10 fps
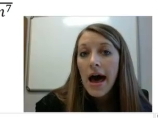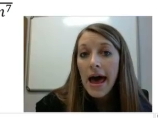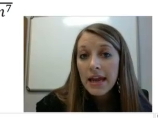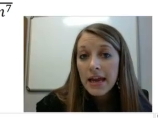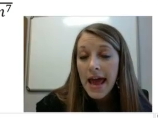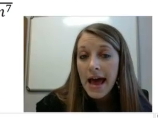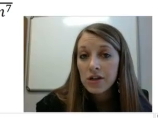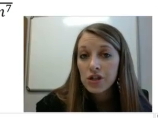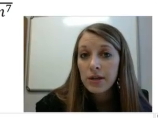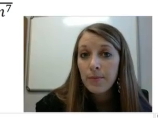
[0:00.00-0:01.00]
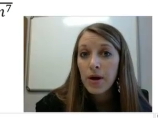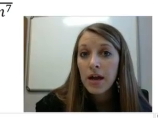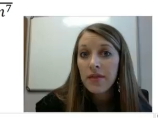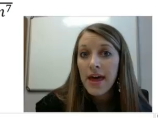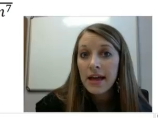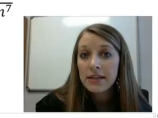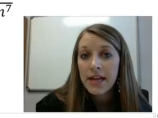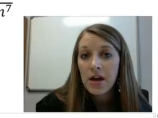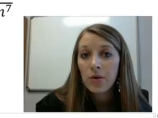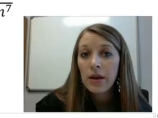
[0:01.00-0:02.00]
I can actually break that
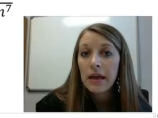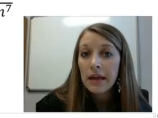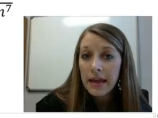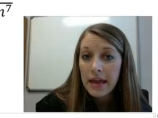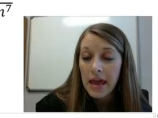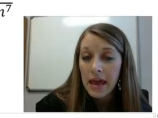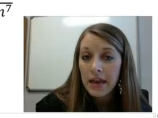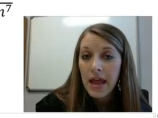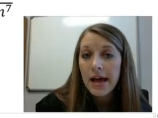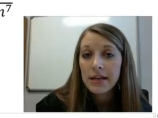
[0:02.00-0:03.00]
down again